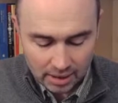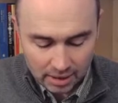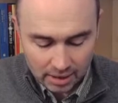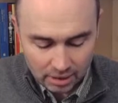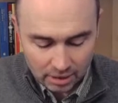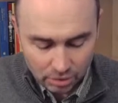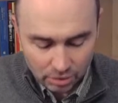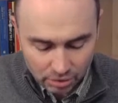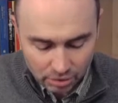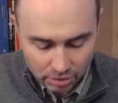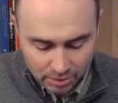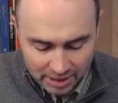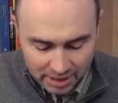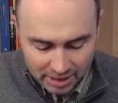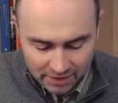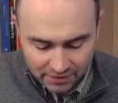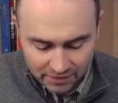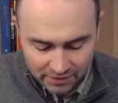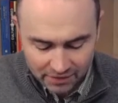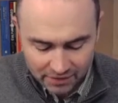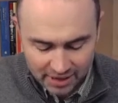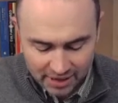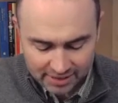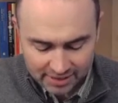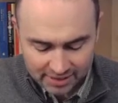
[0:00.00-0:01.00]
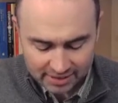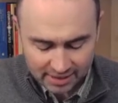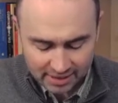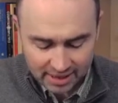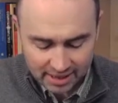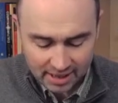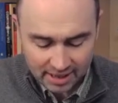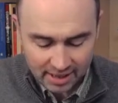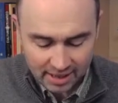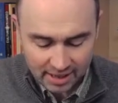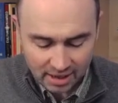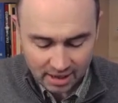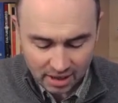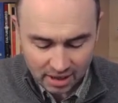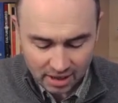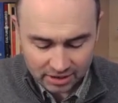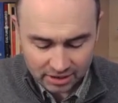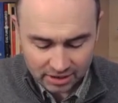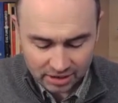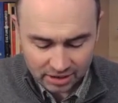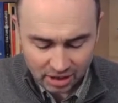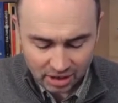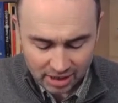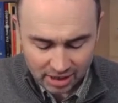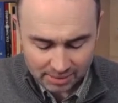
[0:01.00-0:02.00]
Lord, we confess that there are
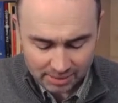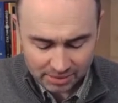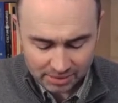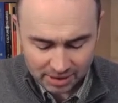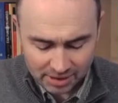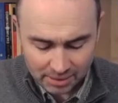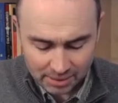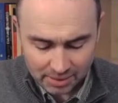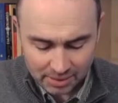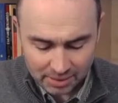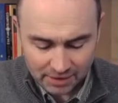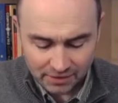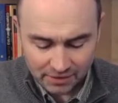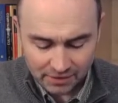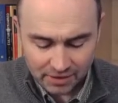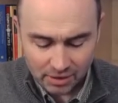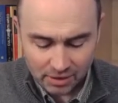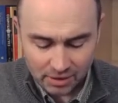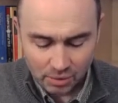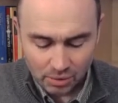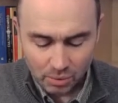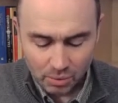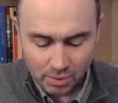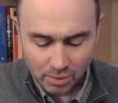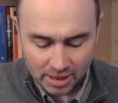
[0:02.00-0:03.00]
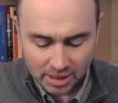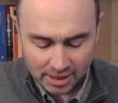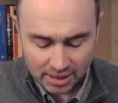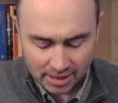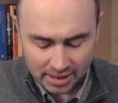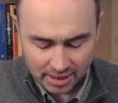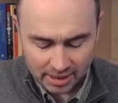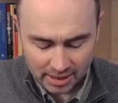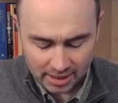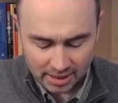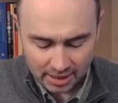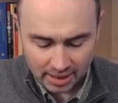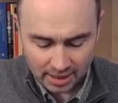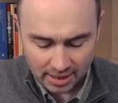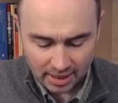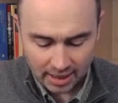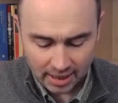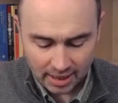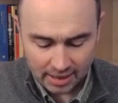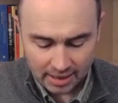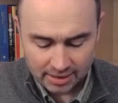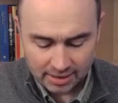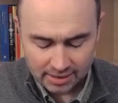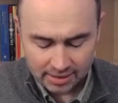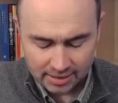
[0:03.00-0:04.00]
times that we feel weak
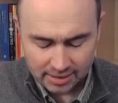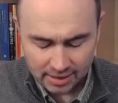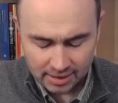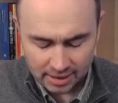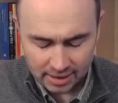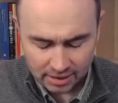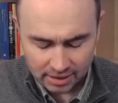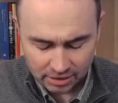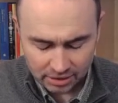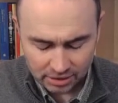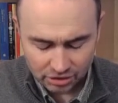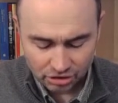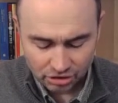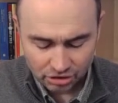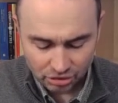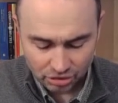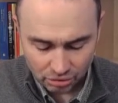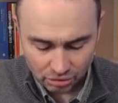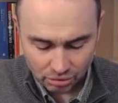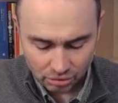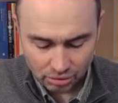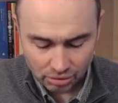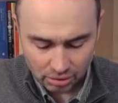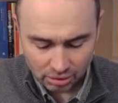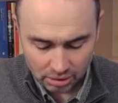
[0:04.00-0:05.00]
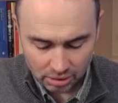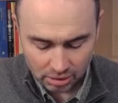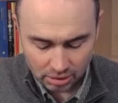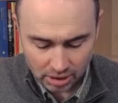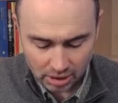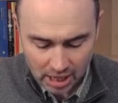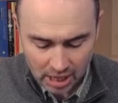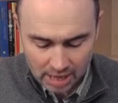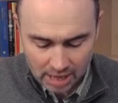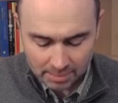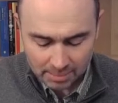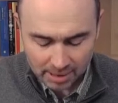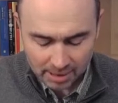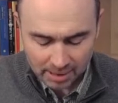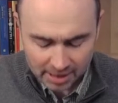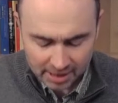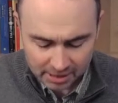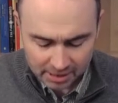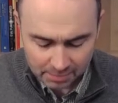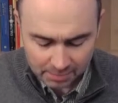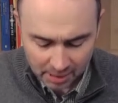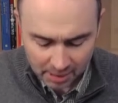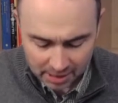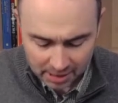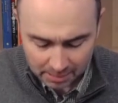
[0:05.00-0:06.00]
and unsure.
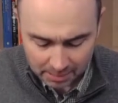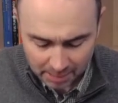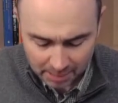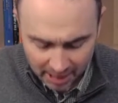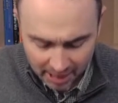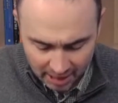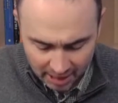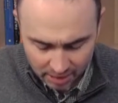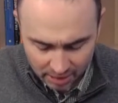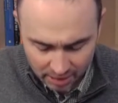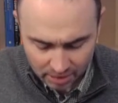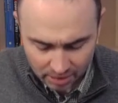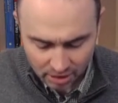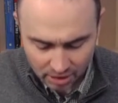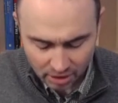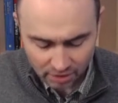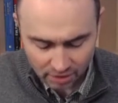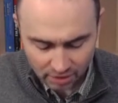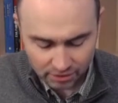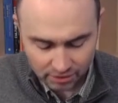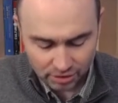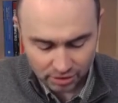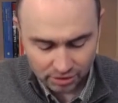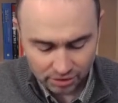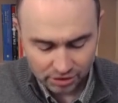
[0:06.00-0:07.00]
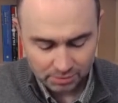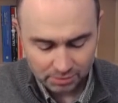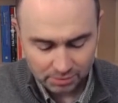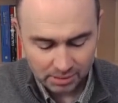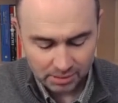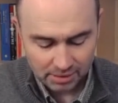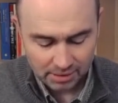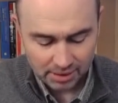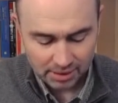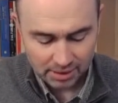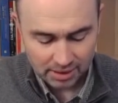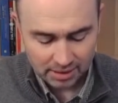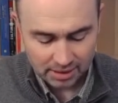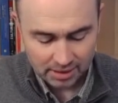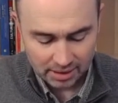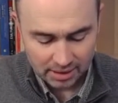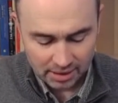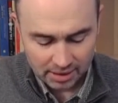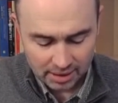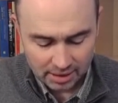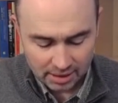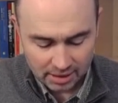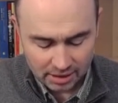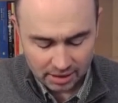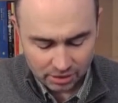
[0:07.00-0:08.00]
Please, by the power of your Spirit
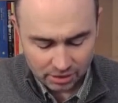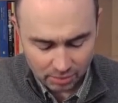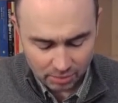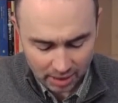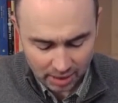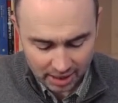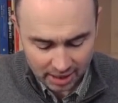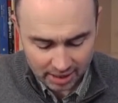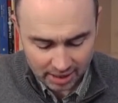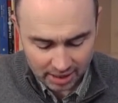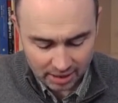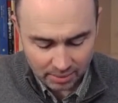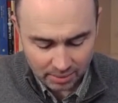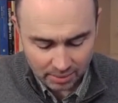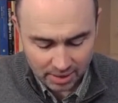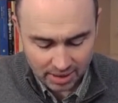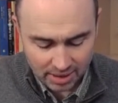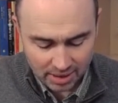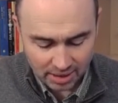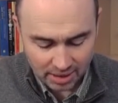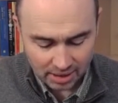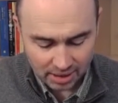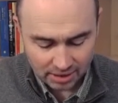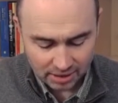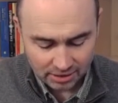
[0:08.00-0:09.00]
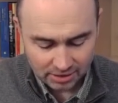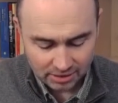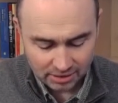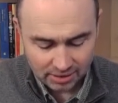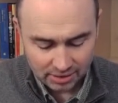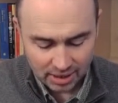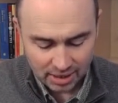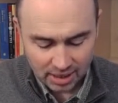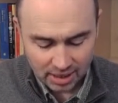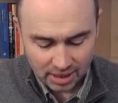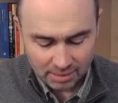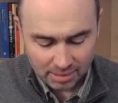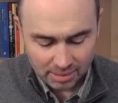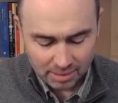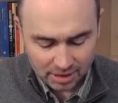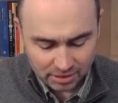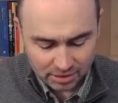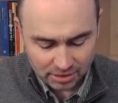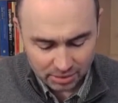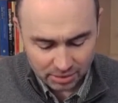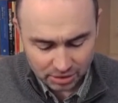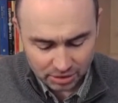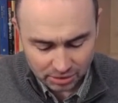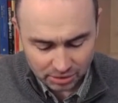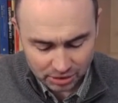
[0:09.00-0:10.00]
dwelling within us, please
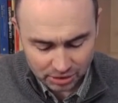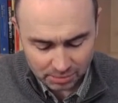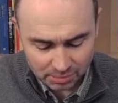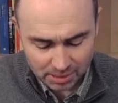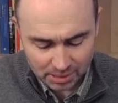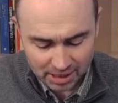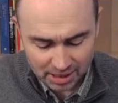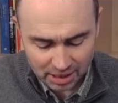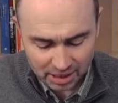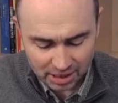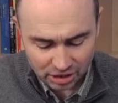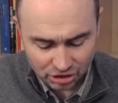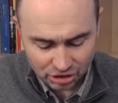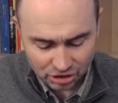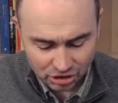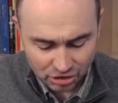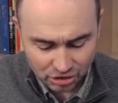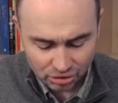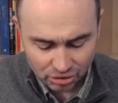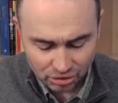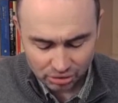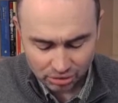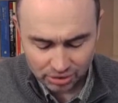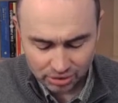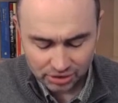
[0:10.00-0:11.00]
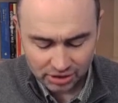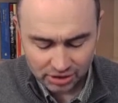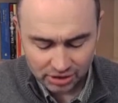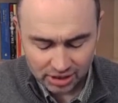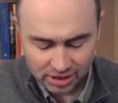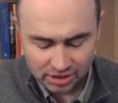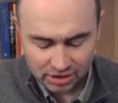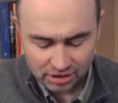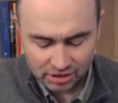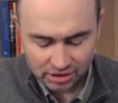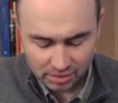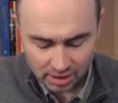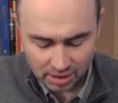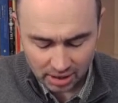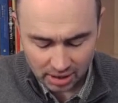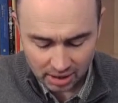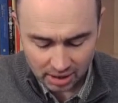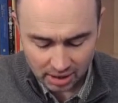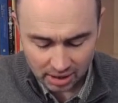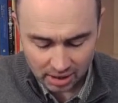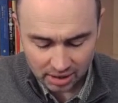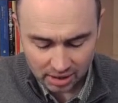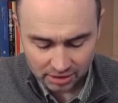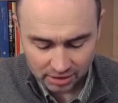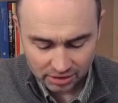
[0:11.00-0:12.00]
would you speak assurance into our
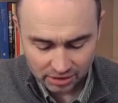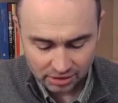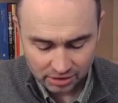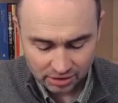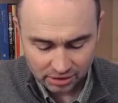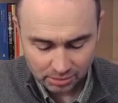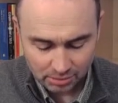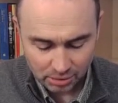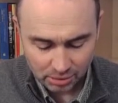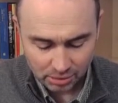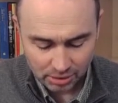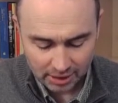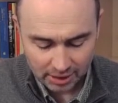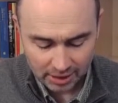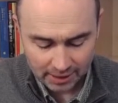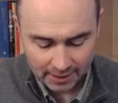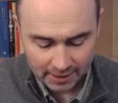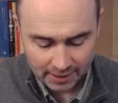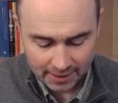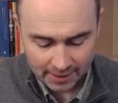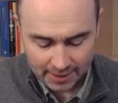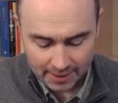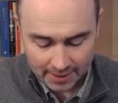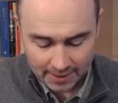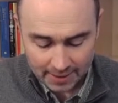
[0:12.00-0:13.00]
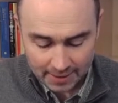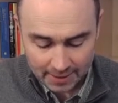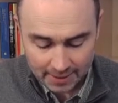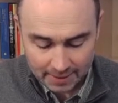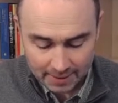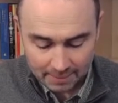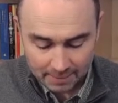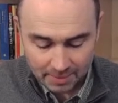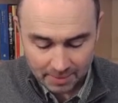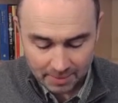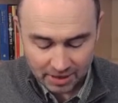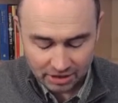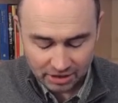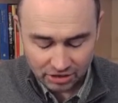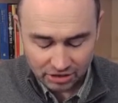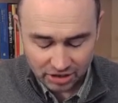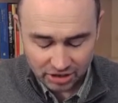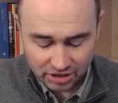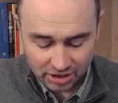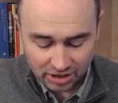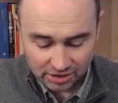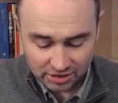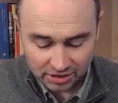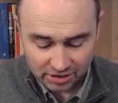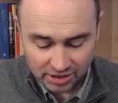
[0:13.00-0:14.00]
hearts this morning. In
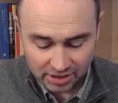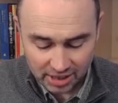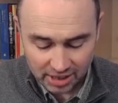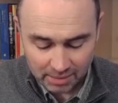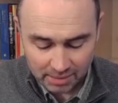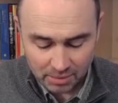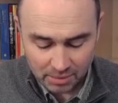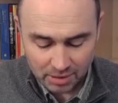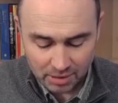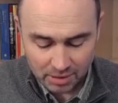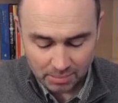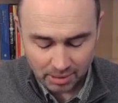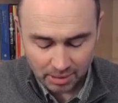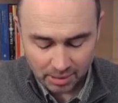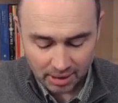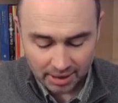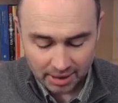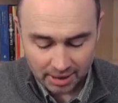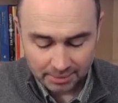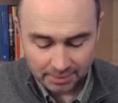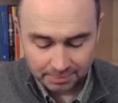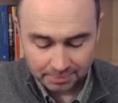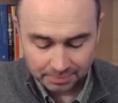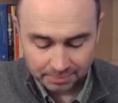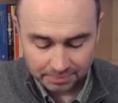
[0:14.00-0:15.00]
Jesus' name we pray.